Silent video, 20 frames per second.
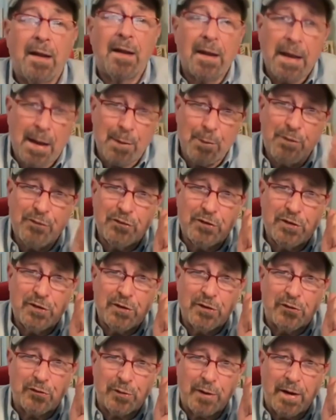And we've seen
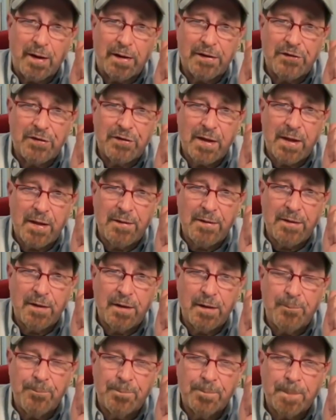in this trial, he's
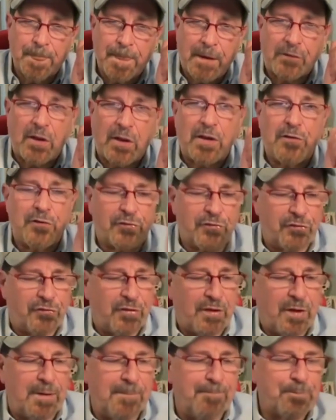had, as I used to
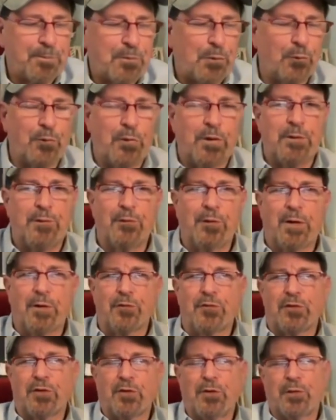say when I
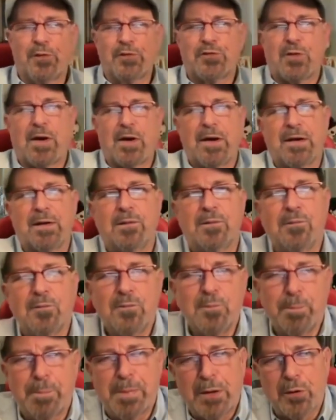was in court trying
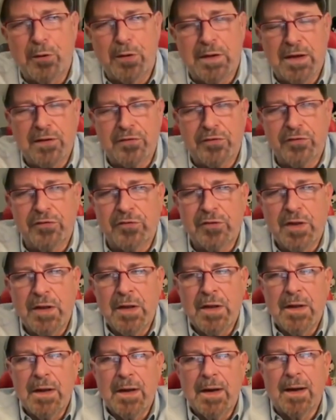bigger cases,
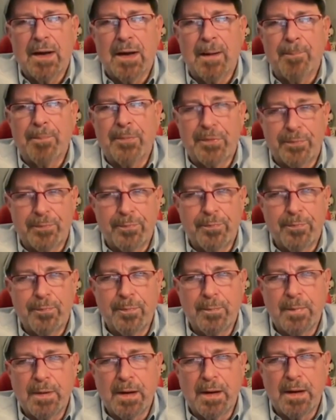
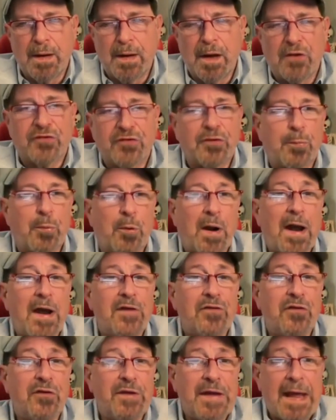a
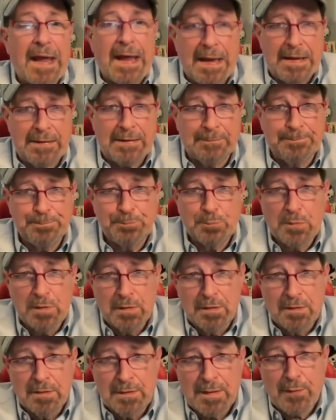surprise a day.
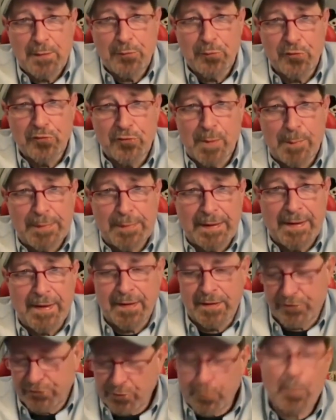That was always my
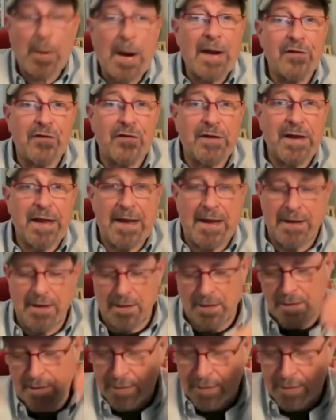plan. A surprise a day.